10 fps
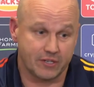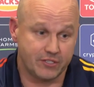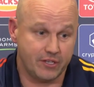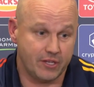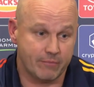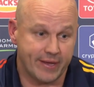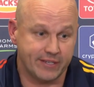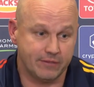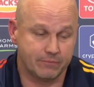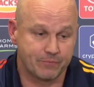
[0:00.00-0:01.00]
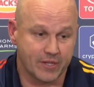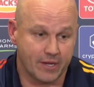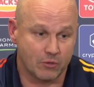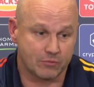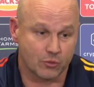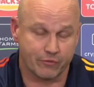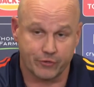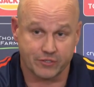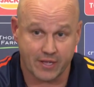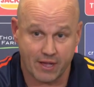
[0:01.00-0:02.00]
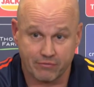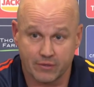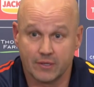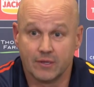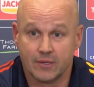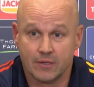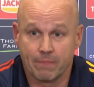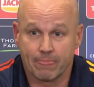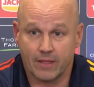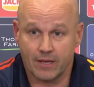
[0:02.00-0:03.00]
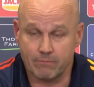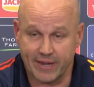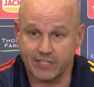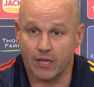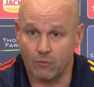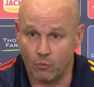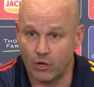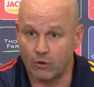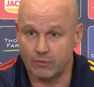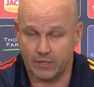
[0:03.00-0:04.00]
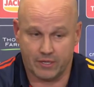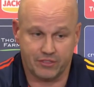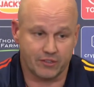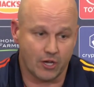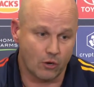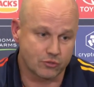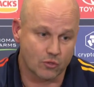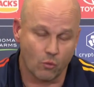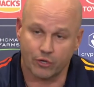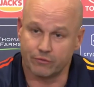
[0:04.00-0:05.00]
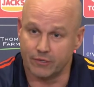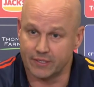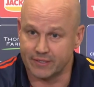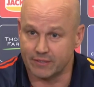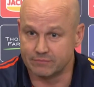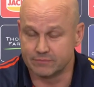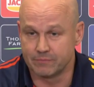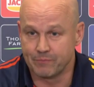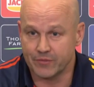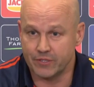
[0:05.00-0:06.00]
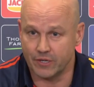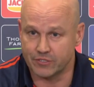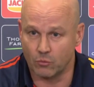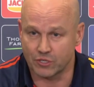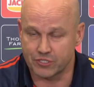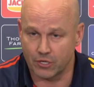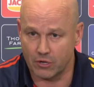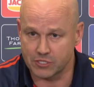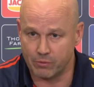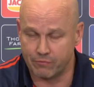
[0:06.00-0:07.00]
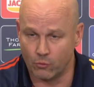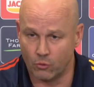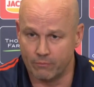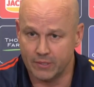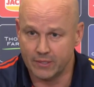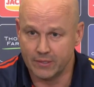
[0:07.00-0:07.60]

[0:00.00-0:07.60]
I, I did hear Matty. Um, I saw the first half. Um, Matty going well. I think the whole squad really. Um, you know, to watch the guys perform,